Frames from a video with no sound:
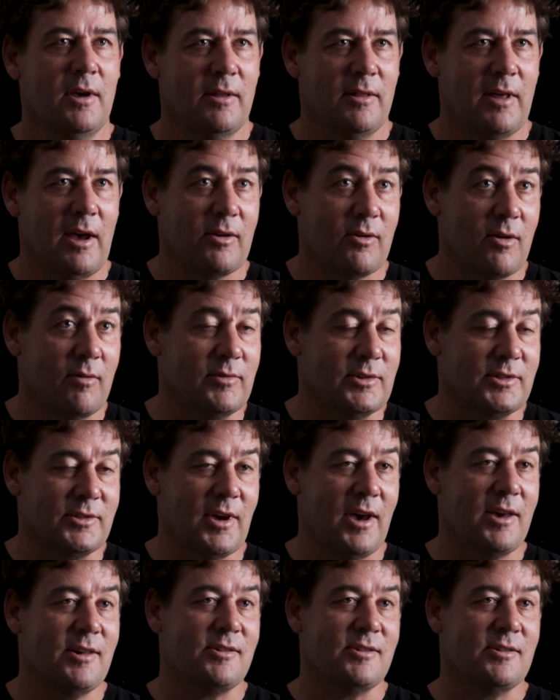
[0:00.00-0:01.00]
That
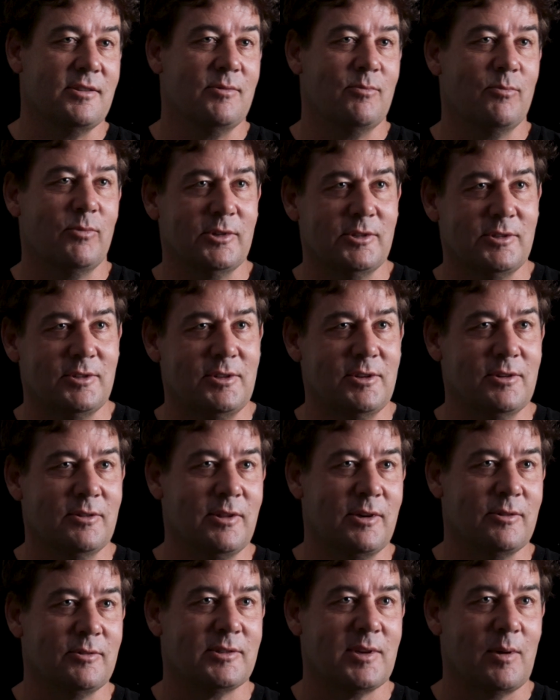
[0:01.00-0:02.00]
conversation was still,
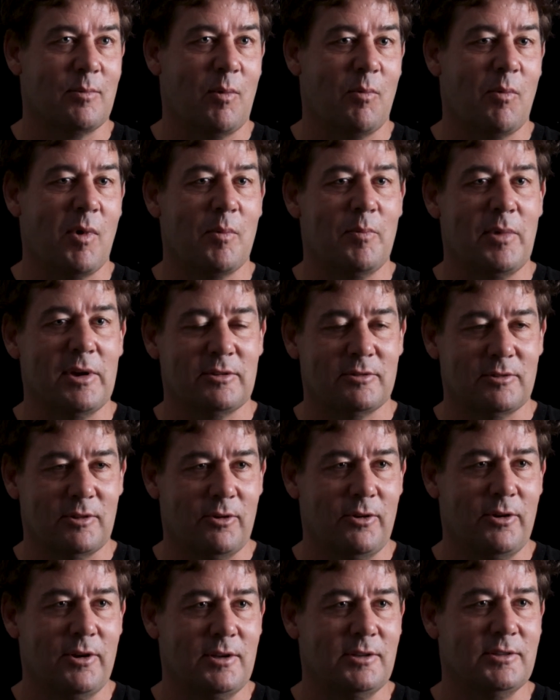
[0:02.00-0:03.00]
there were some of my best
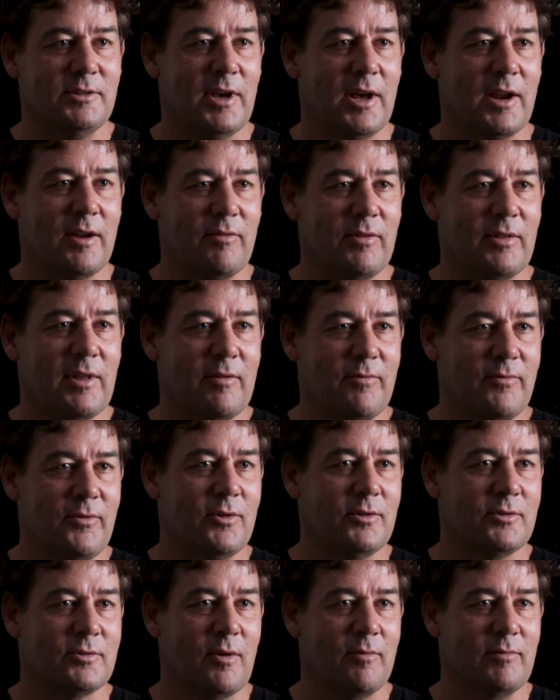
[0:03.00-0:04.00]
learnings out of it, that
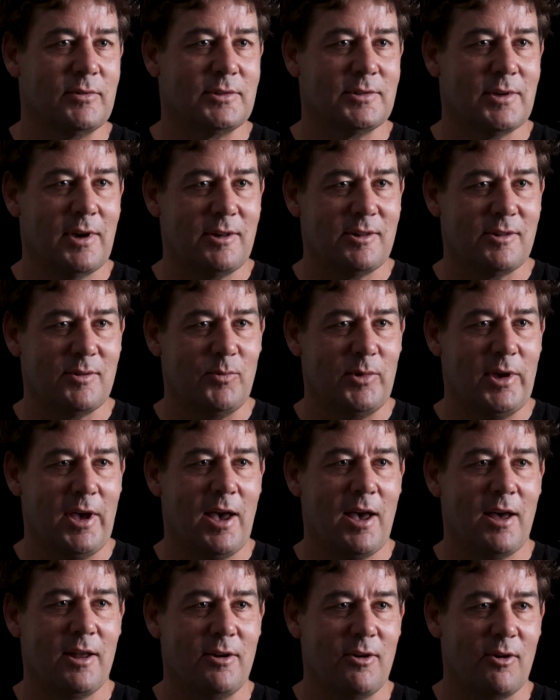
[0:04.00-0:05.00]
first conversation we
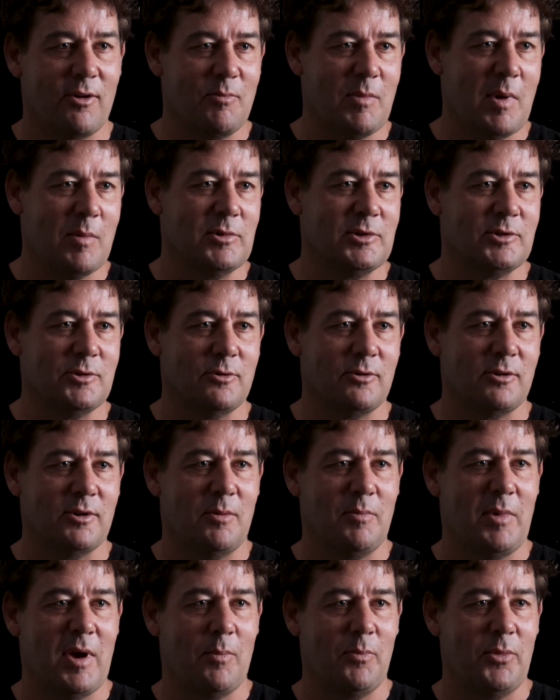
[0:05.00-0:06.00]
had. And I remember talking
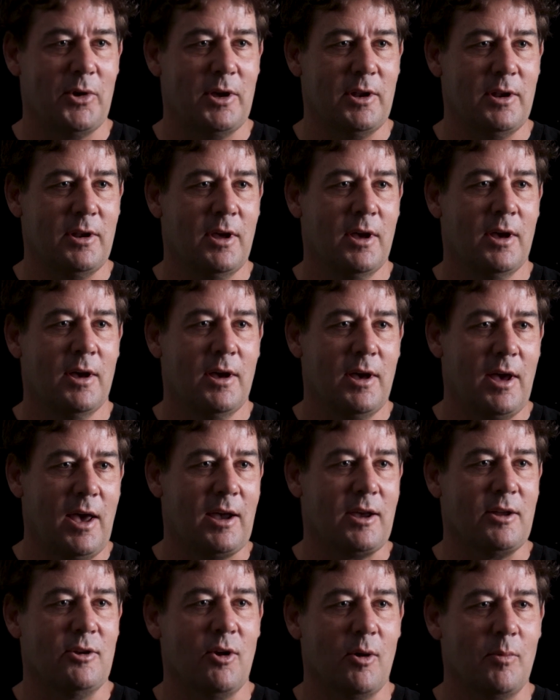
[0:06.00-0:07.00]
about being
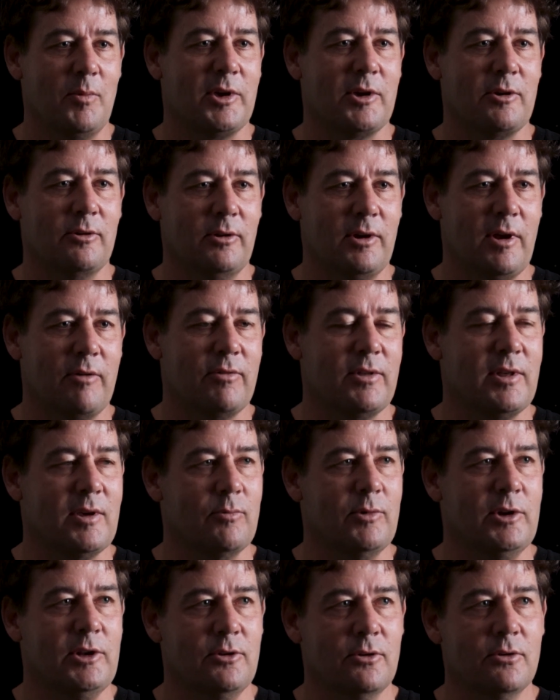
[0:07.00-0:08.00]
economical in everything
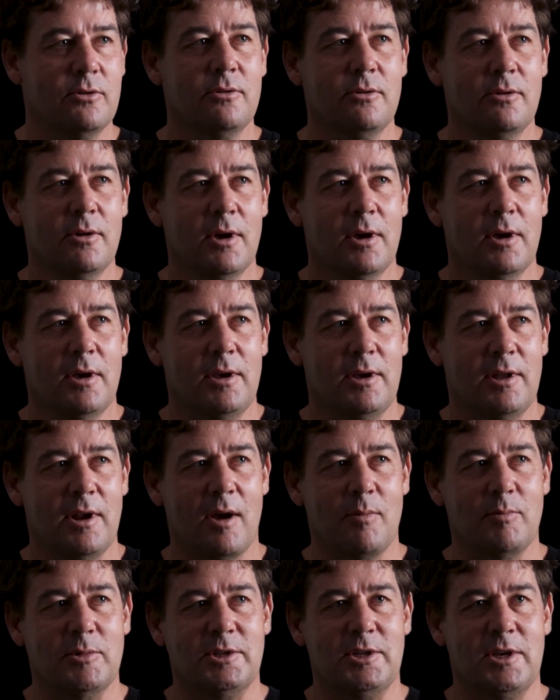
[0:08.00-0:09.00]
we do, you
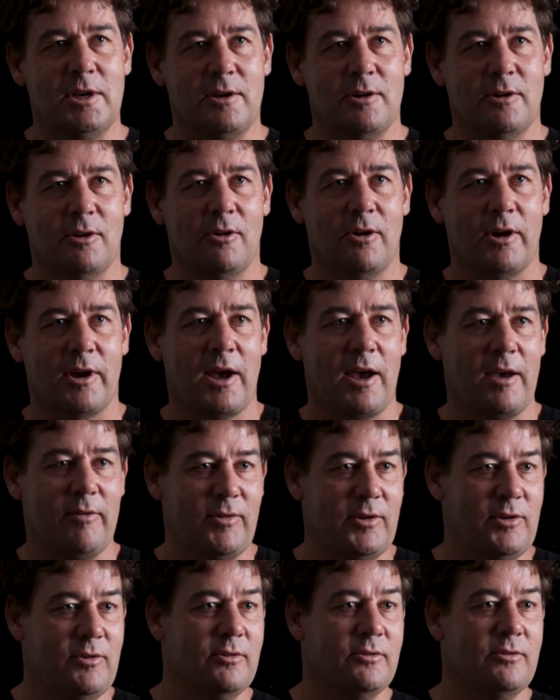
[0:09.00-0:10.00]
know, in particular, like, hey, if
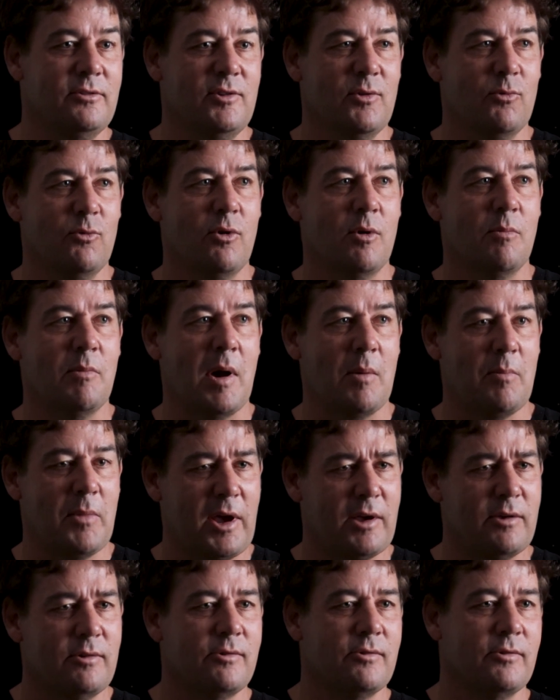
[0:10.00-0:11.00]
you're using your warm-up,
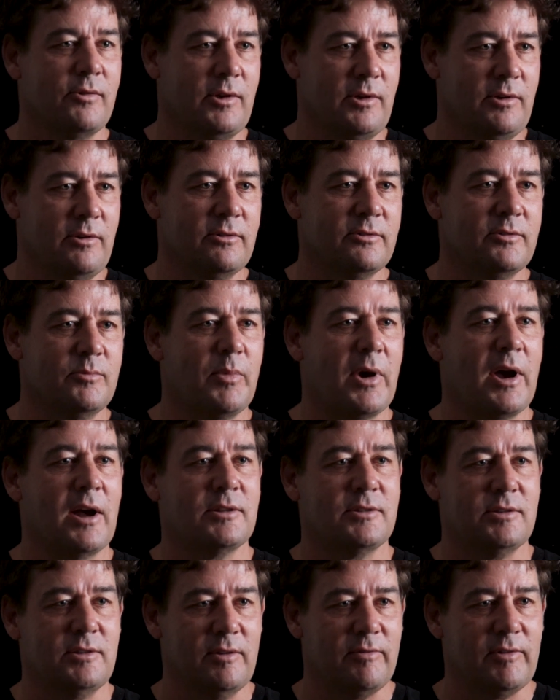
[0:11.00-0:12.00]
making sure you're using
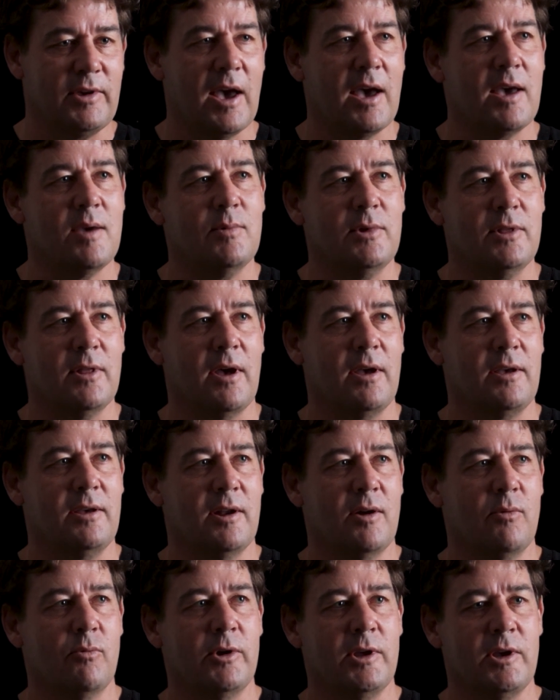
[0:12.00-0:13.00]
parts of your game in that, you
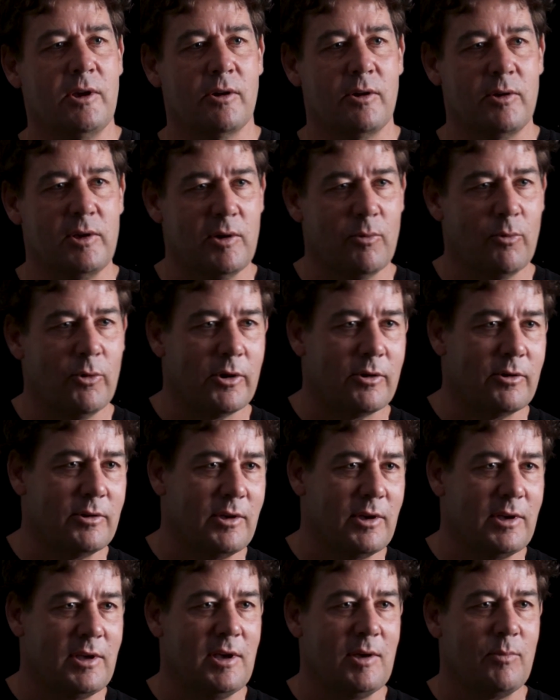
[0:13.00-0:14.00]
know, what are you going to, you work on
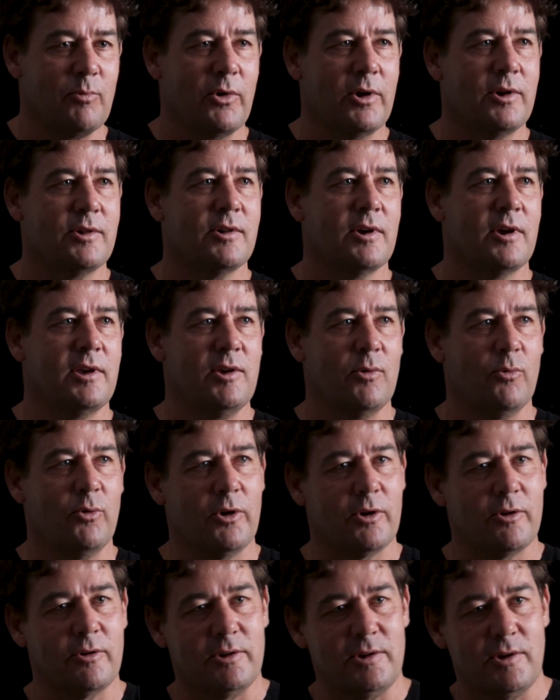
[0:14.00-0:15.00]
your kick pressure, you
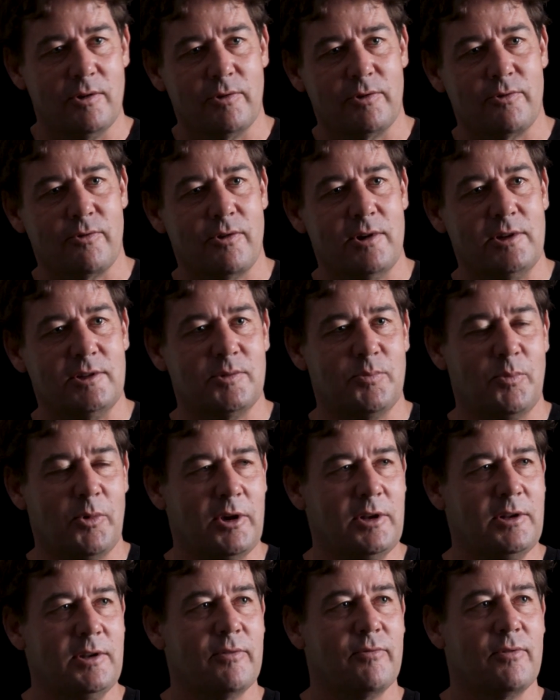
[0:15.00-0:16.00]
work on your retreat
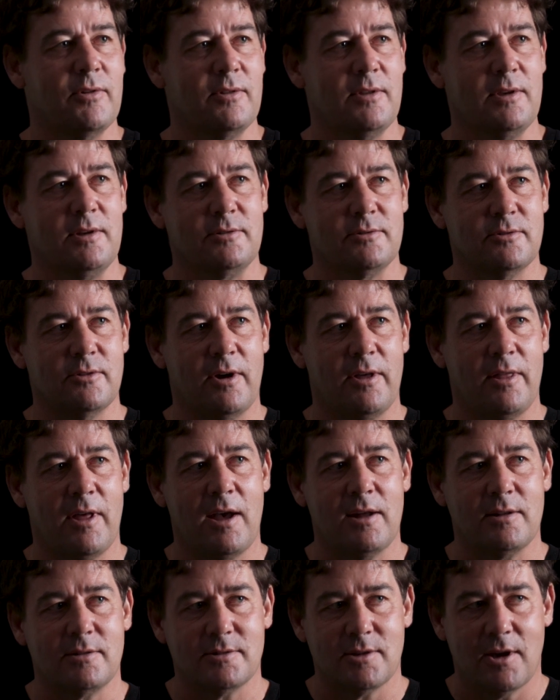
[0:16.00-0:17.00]
speed, different things like
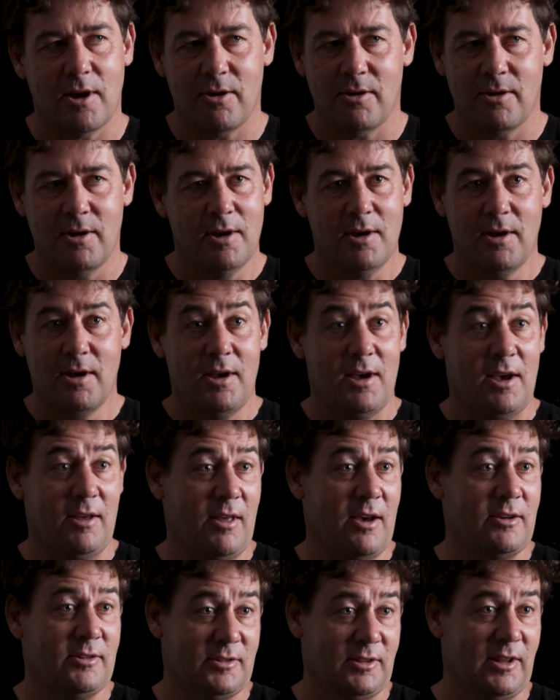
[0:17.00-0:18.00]
that. So, and
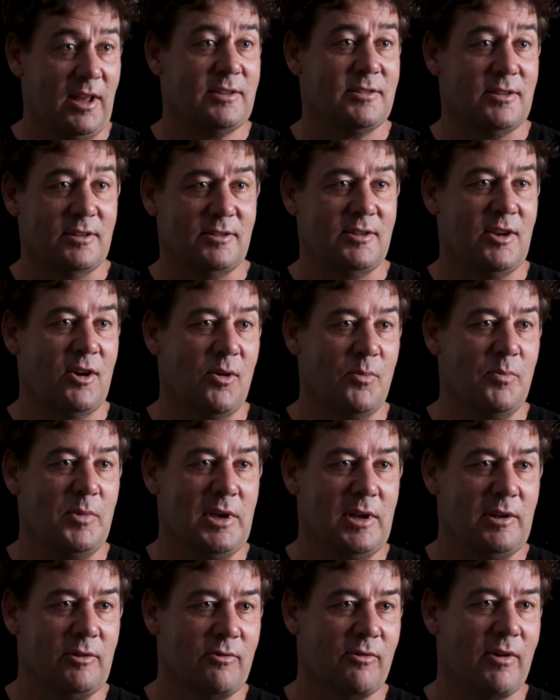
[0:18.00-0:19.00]
those lessons held
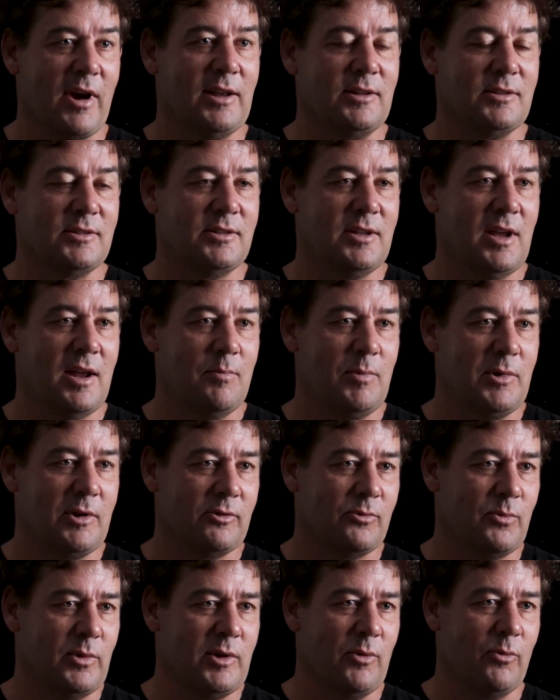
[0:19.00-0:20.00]
me in great stead,
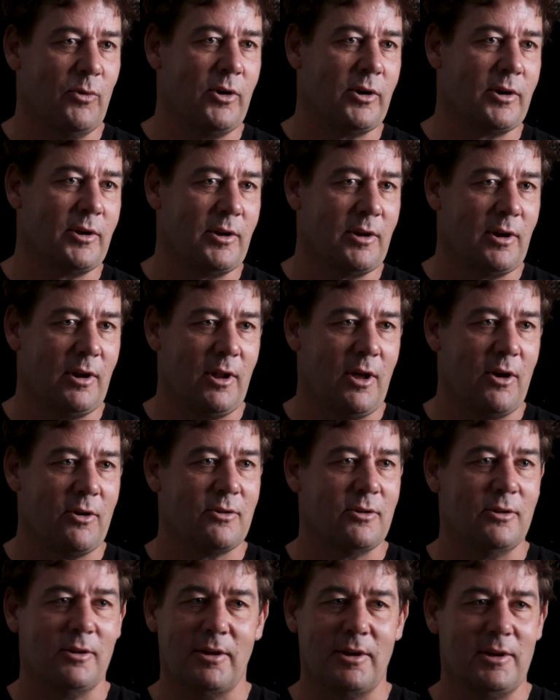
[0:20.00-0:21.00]
because when you're working at a
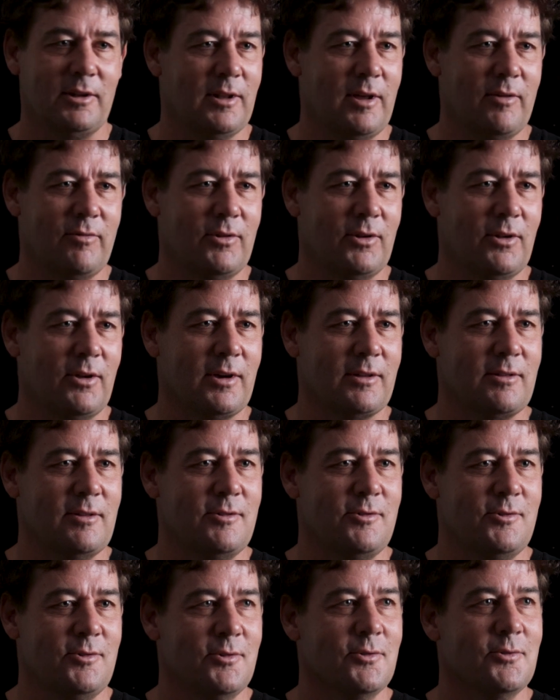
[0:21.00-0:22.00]
local league level, like
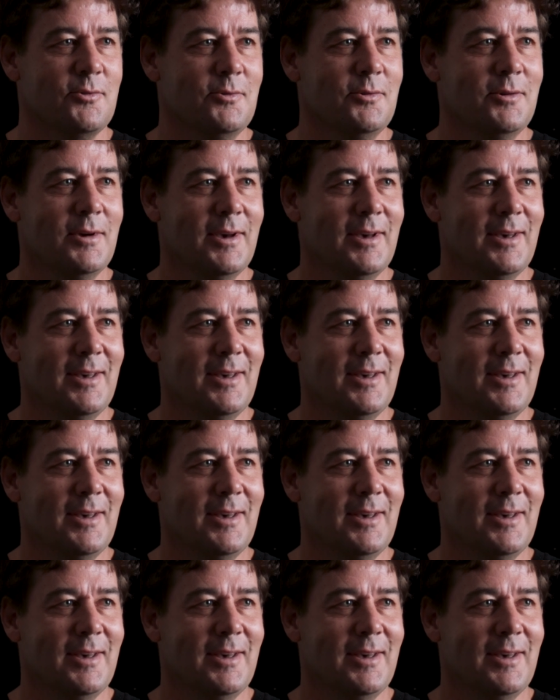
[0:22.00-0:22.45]
there's you,